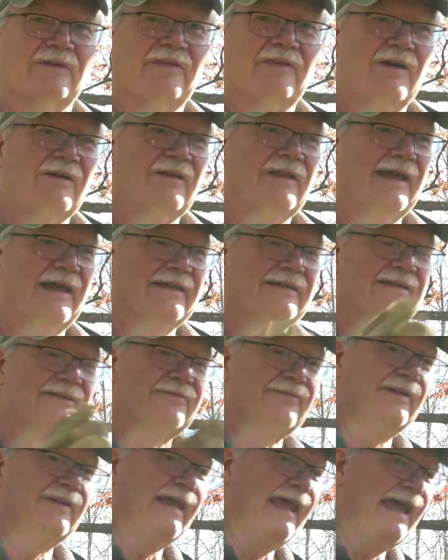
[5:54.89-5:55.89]
all had
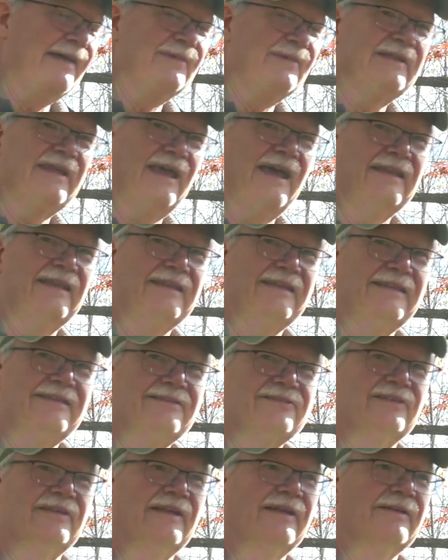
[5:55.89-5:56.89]
different habitat
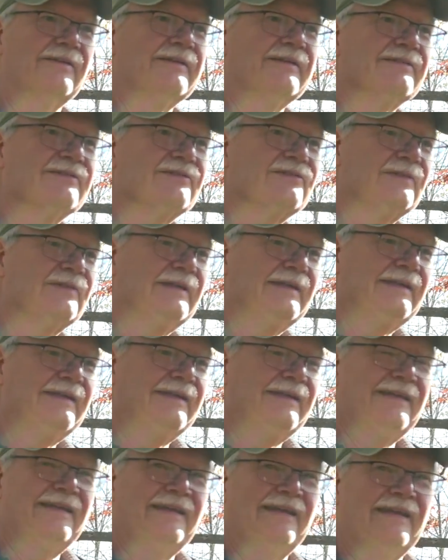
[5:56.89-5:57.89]
needs and areas.
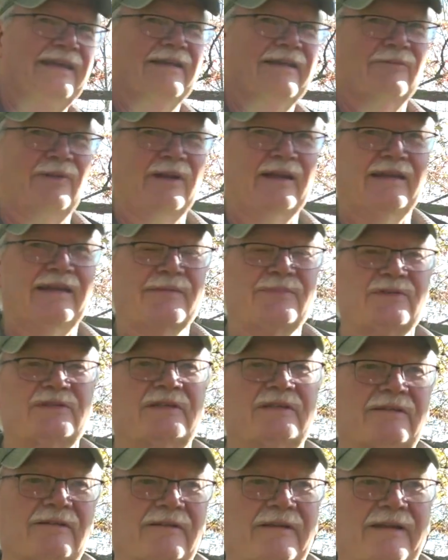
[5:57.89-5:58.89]
And right in that
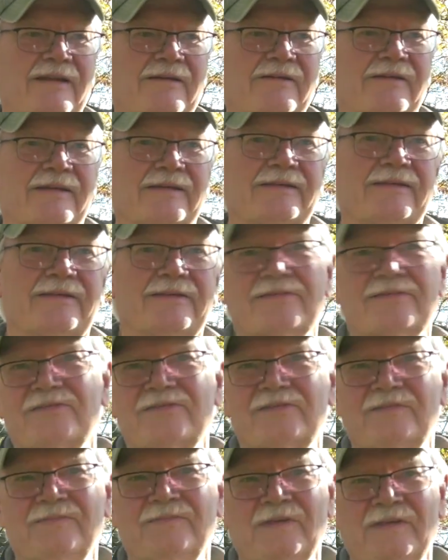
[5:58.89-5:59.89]
particular area is
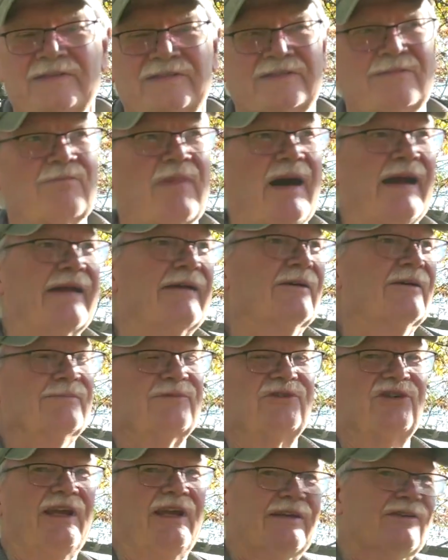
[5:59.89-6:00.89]
some biome
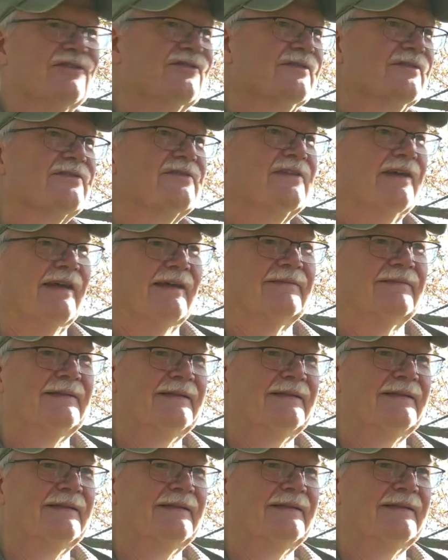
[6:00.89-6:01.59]
changes that